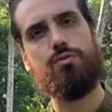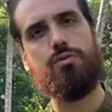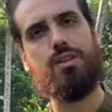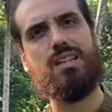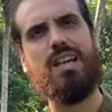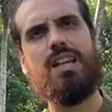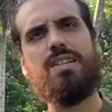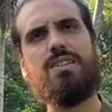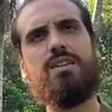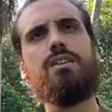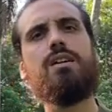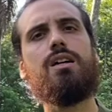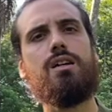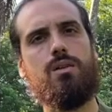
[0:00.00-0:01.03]
that is
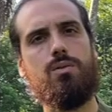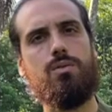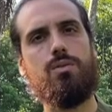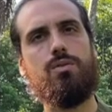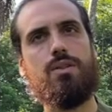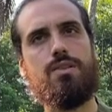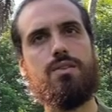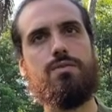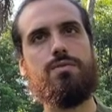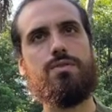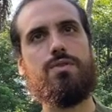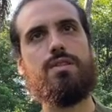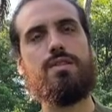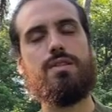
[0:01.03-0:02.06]
eternal, you know, as if
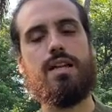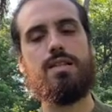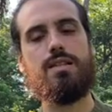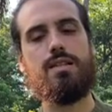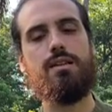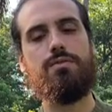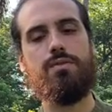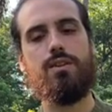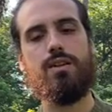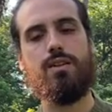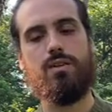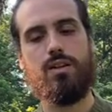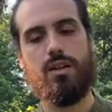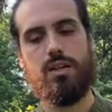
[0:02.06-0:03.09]
that
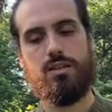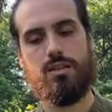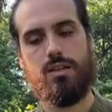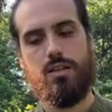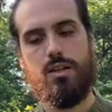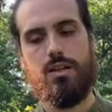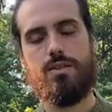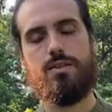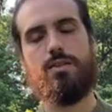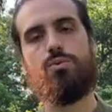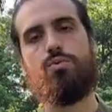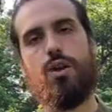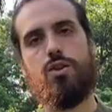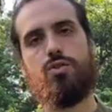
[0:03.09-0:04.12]
suffering or that
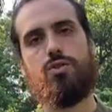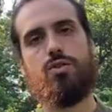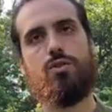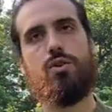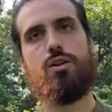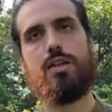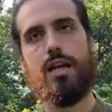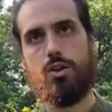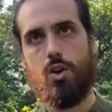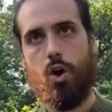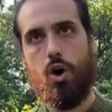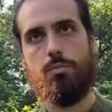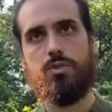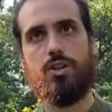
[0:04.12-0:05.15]
situation or that
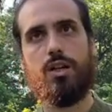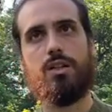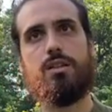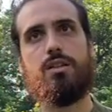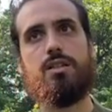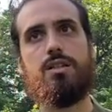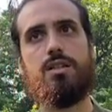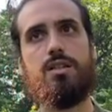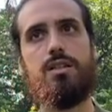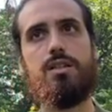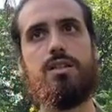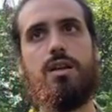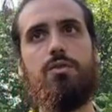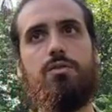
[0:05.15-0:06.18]
object is in
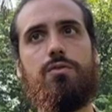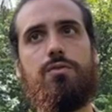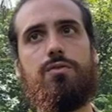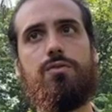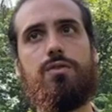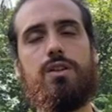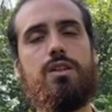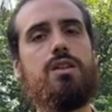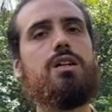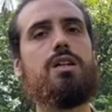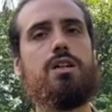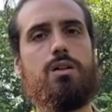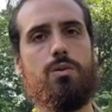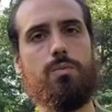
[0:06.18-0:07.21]
itself
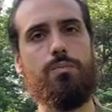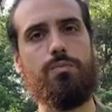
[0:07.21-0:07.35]
eternal.